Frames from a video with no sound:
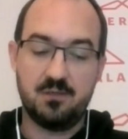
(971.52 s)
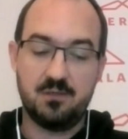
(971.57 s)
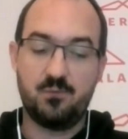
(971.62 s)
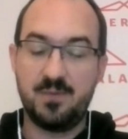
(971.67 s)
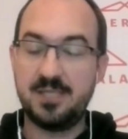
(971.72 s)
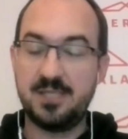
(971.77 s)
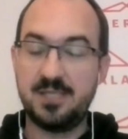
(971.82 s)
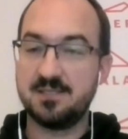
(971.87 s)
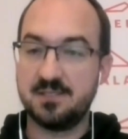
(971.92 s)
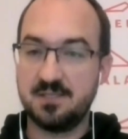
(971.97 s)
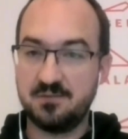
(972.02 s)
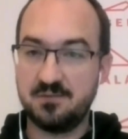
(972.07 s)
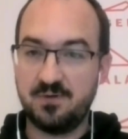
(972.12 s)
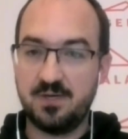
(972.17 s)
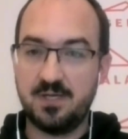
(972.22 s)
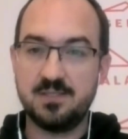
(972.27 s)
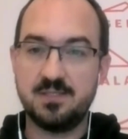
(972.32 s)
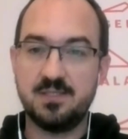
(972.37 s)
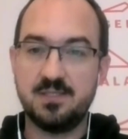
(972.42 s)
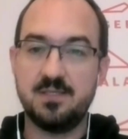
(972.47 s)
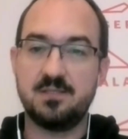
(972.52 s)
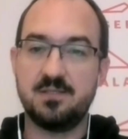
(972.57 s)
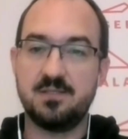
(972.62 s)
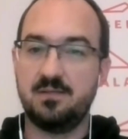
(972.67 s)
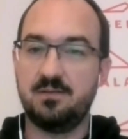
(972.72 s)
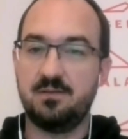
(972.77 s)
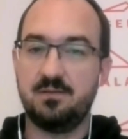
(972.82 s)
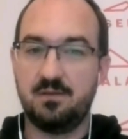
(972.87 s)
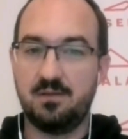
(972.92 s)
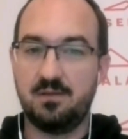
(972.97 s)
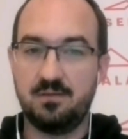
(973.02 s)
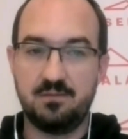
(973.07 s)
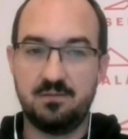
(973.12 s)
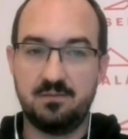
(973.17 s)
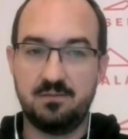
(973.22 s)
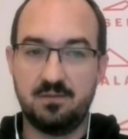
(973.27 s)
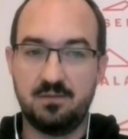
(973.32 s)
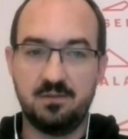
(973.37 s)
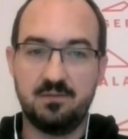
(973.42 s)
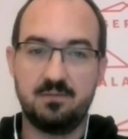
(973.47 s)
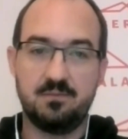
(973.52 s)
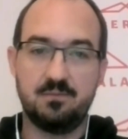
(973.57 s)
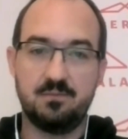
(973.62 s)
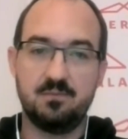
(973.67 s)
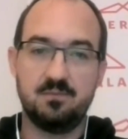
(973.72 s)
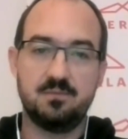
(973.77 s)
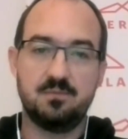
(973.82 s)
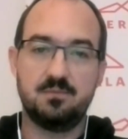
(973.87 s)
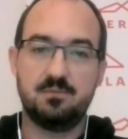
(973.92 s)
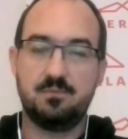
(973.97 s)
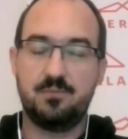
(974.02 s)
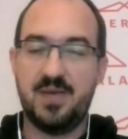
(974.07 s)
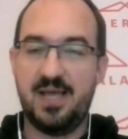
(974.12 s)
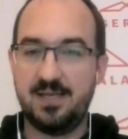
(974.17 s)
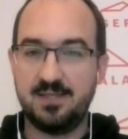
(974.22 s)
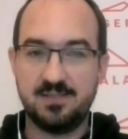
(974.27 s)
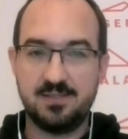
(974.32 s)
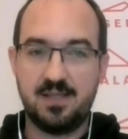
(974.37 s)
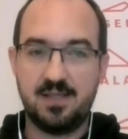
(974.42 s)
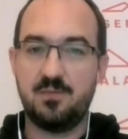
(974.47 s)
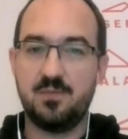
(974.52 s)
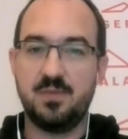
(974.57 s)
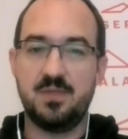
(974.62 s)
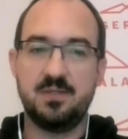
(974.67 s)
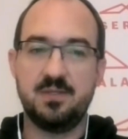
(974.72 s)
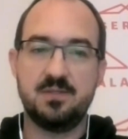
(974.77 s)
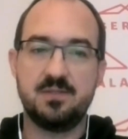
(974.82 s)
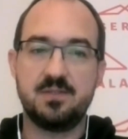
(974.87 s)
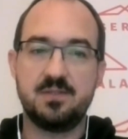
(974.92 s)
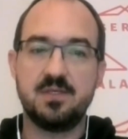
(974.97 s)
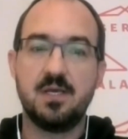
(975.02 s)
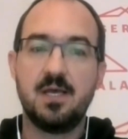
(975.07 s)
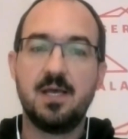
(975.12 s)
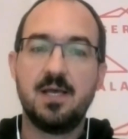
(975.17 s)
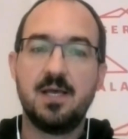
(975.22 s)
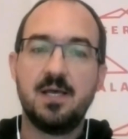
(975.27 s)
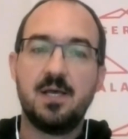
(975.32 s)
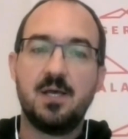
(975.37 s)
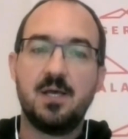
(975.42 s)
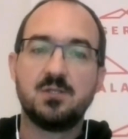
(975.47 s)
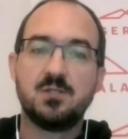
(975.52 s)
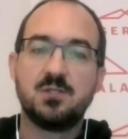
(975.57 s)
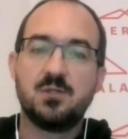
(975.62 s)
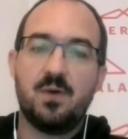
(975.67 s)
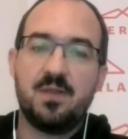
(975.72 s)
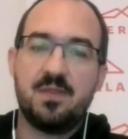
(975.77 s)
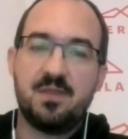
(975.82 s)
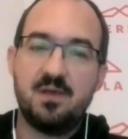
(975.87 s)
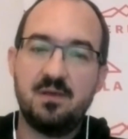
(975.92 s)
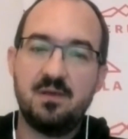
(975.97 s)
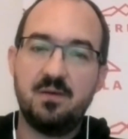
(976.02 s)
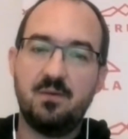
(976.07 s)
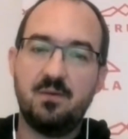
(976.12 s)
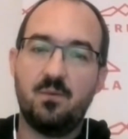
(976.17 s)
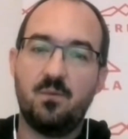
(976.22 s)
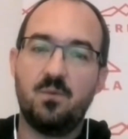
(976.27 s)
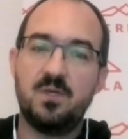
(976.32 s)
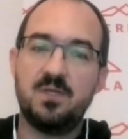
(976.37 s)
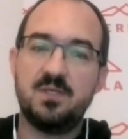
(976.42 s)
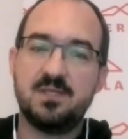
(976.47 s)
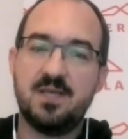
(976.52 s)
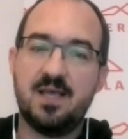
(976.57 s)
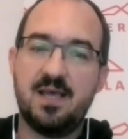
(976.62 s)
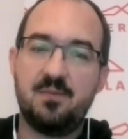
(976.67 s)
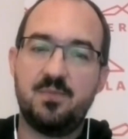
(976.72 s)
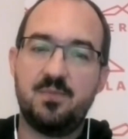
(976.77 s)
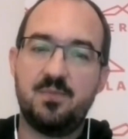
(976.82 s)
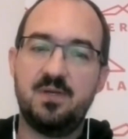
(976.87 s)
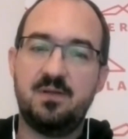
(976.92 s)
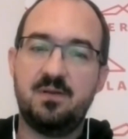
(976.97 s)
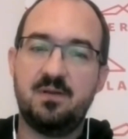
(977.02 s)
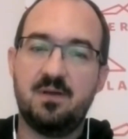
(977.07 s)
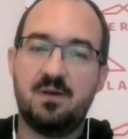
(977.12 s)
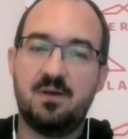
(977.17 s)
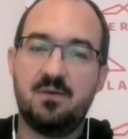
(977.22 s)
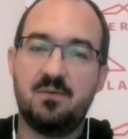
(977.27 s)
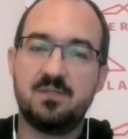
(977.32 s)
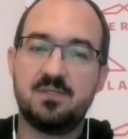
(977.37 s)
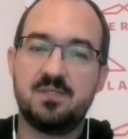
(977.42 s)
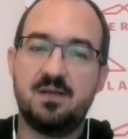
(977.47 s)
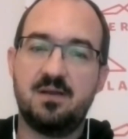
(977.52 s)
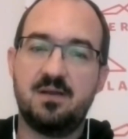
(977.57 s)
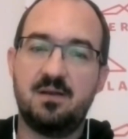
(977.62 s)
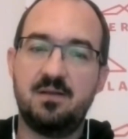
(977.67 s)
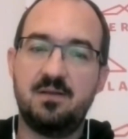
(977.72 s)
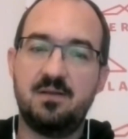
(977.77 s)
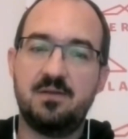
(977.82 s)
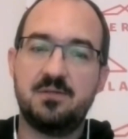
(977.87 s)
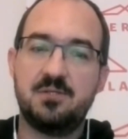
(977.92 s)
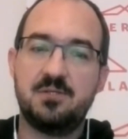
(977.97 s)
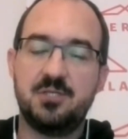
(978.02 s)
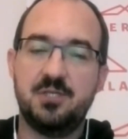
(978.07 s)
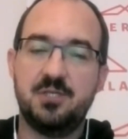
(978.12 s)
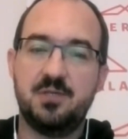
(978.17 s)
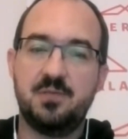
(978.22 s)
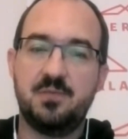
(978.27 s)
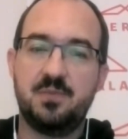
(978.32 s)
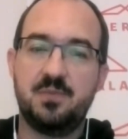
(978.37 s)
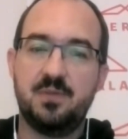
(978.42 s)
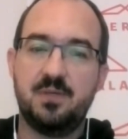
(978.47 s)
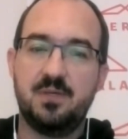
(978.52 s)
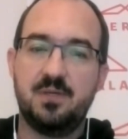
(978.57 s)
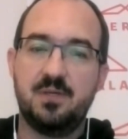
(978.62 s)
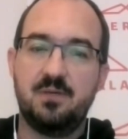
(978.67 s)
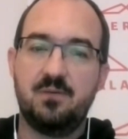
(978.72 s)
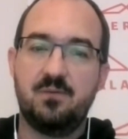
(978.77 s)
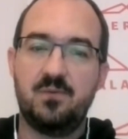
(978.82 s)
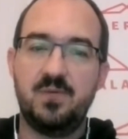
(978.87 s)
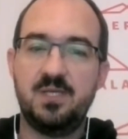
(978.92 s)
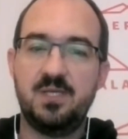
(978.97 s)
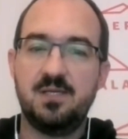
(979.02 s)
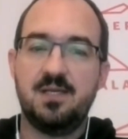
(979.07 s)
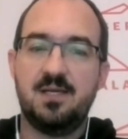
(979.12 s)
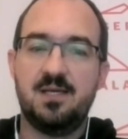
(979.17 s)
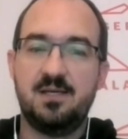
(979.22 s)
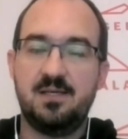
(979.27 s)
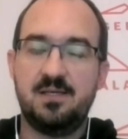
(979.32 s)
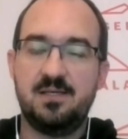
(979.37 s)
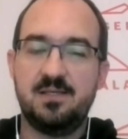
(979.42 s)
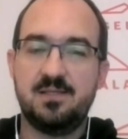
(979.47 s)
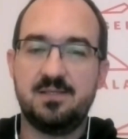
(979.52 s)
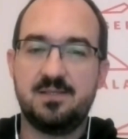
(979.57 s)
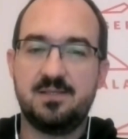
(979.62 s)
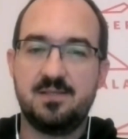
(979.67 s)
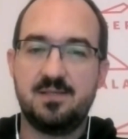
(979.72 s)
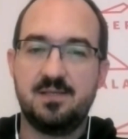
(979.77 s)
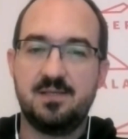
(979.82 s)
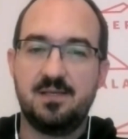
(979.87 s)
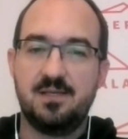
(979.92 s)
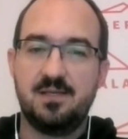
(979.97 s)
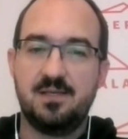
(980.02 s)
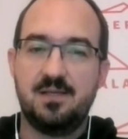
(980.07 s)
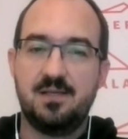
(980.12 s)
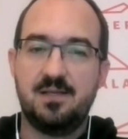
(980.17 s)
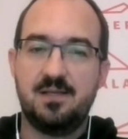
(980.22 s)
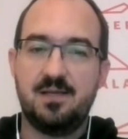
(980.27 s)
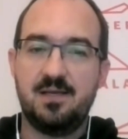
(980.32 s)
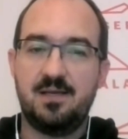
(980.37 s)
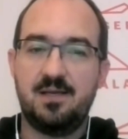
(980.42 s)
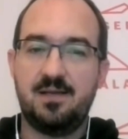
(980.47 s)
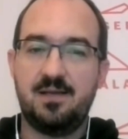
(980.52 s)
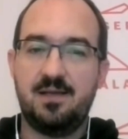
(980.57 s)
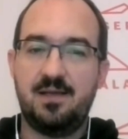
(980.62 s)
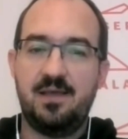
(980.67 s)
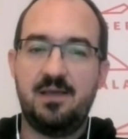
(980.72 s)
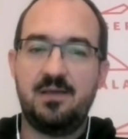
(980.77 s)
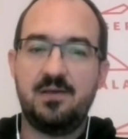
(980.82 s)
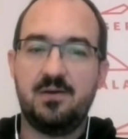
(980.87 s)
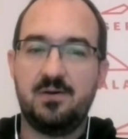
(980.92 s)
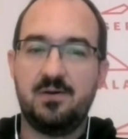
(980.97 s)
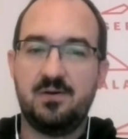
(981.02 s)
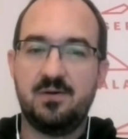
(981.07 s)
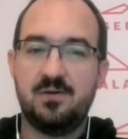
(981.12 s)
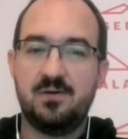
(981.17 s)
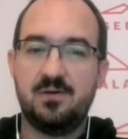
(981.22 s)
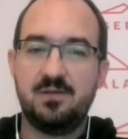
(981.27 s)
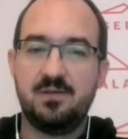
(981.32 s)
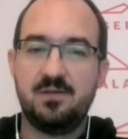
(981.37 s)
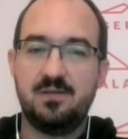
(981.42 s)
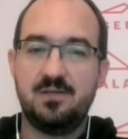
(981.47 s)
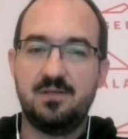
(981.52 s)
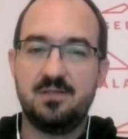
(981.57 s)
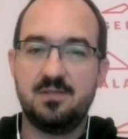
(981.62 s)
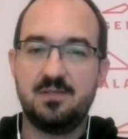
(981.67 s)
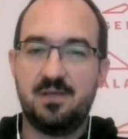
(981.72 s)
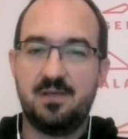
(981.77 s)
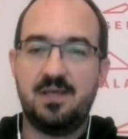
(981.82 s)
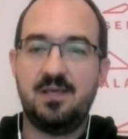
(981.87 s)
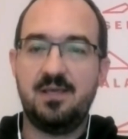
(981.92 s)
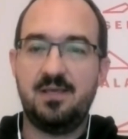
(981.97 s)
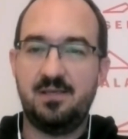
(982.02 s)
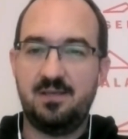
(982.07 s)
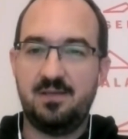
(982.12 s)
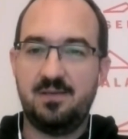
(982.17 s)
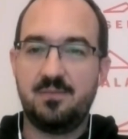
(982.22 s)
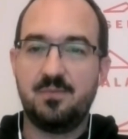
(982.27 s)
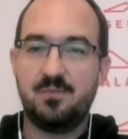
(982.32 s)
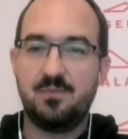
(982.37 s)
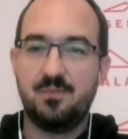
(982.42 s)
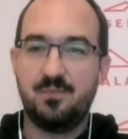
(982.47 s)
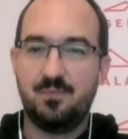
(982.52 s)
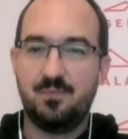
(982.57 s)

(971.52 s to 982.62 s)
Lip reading: remittance advices and bank statements. So I think what is happening now is that leadership realized that AR is a key